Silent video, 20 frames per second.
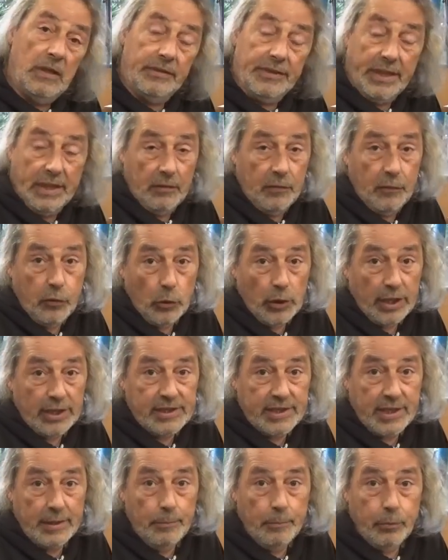than for
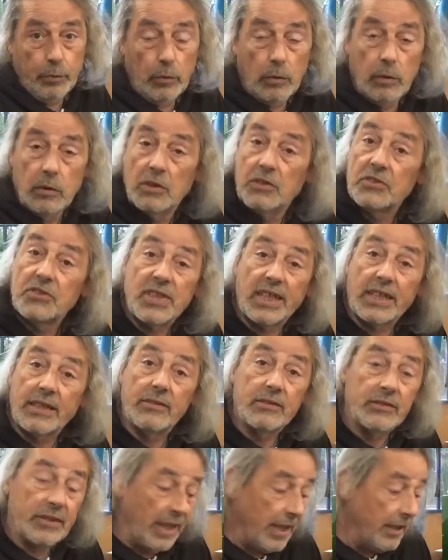example a
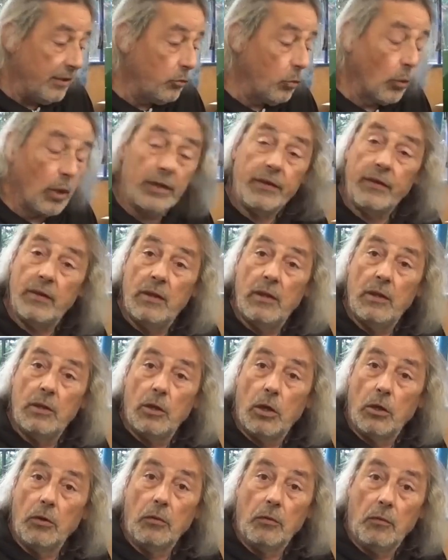second hand one
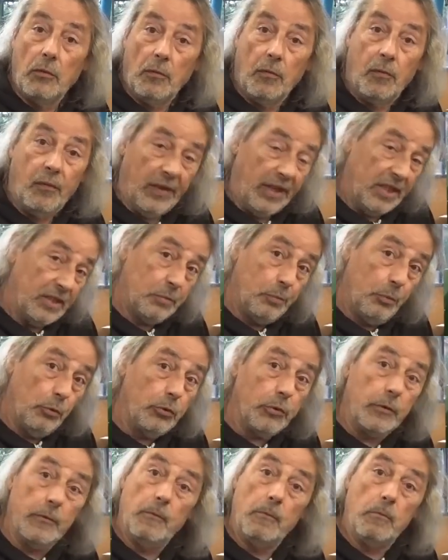on
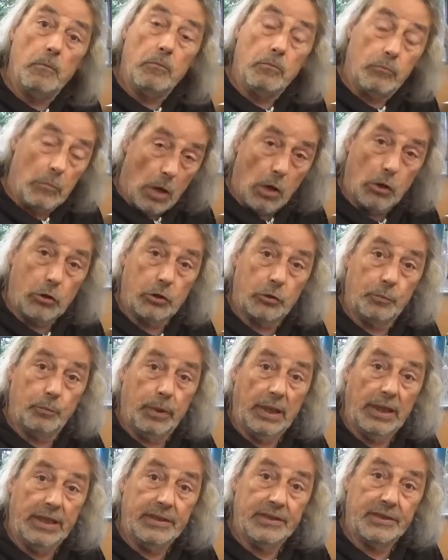Facebook
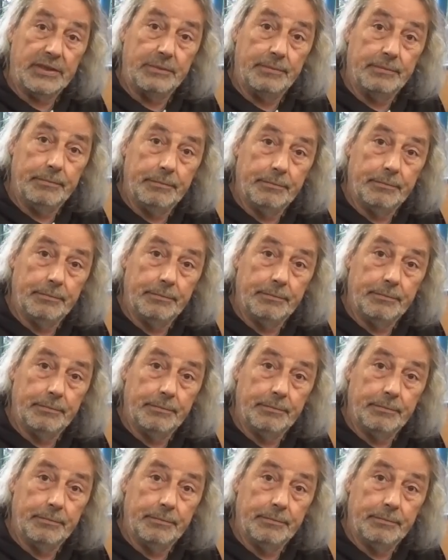Marketplace.